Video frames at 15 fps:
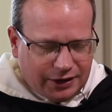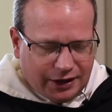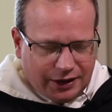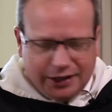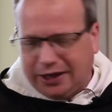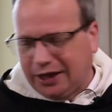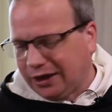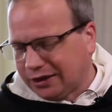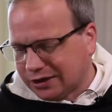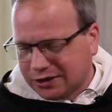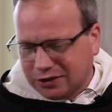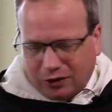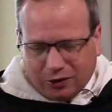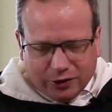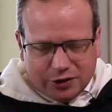And you can't
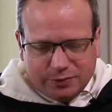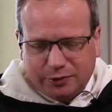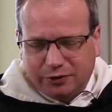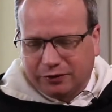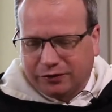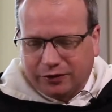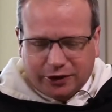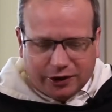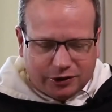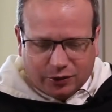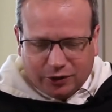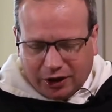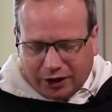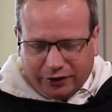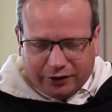just always be referring
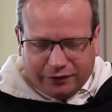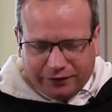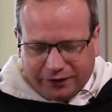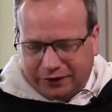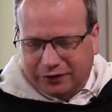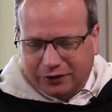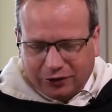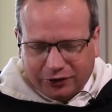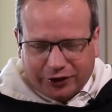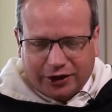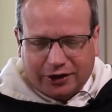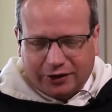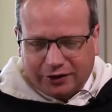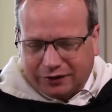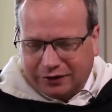to another physical
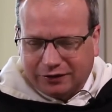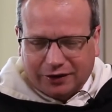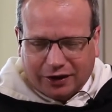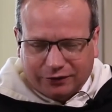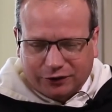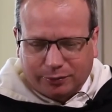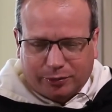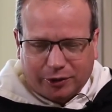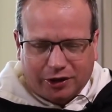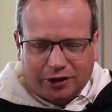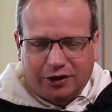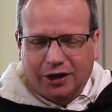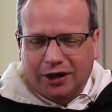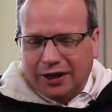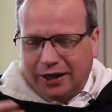thing that's itself
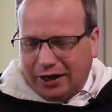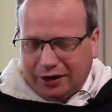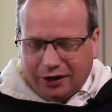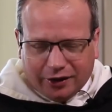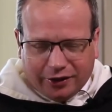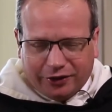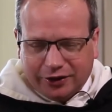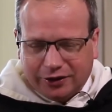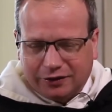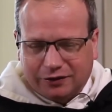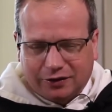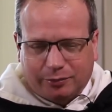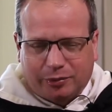dependent and another thing that's